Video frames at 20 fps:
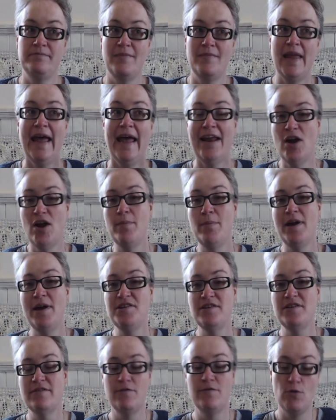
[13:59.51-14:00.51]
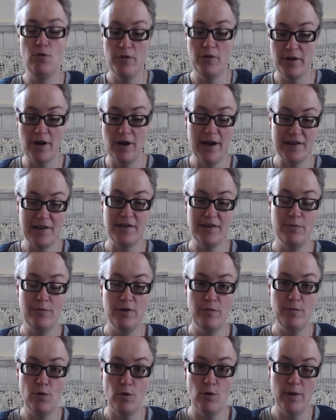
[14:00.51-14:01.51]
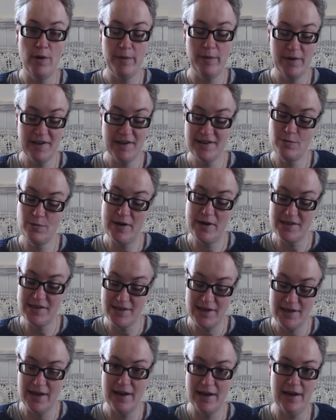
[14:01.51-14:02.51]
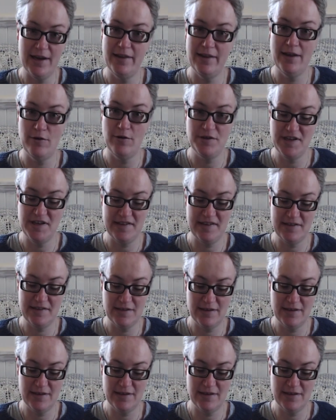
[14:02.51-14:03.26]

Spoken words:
had I budgeted for that, I actually would have bought one because it's winter here and they were just